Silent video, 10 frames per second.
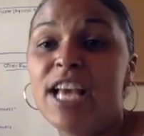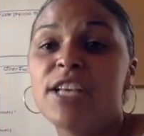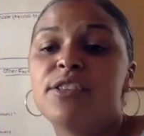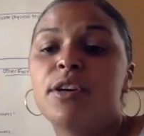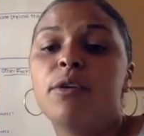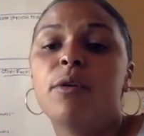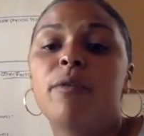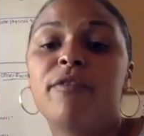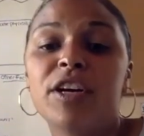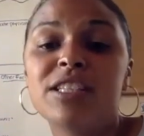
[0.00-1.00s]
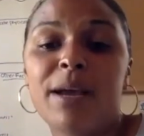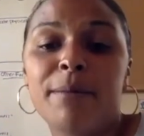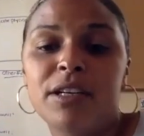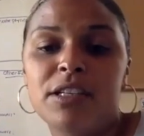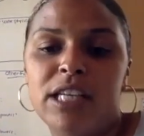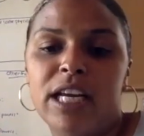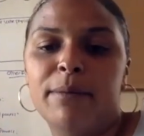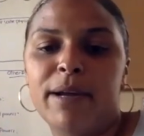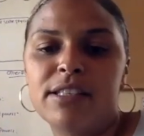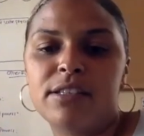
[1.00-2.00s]
So first I'm going to share
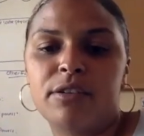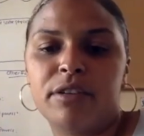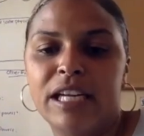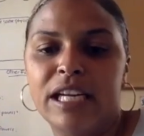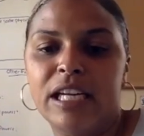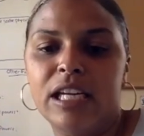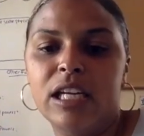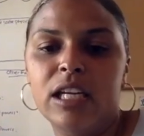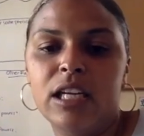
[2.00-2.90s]
my screen,